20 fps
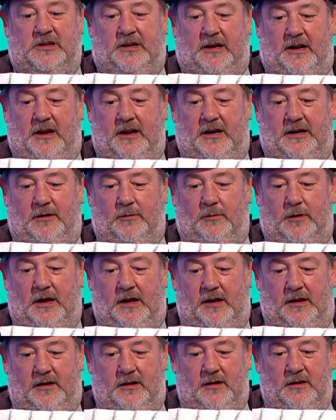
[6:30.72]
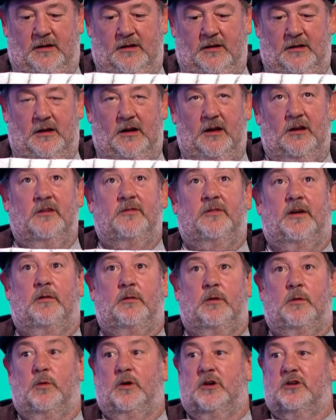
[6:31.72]
it and I went, I love how
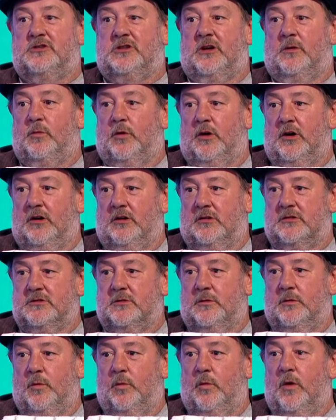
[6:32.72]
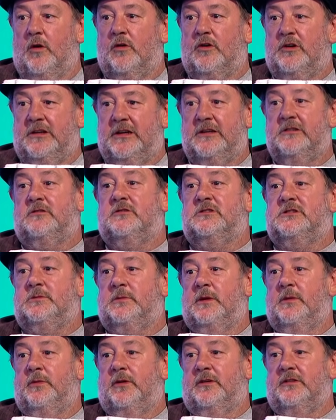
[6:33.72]
it works on walls. What could it do to
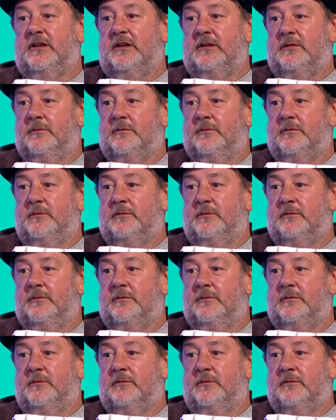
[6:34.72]
my body?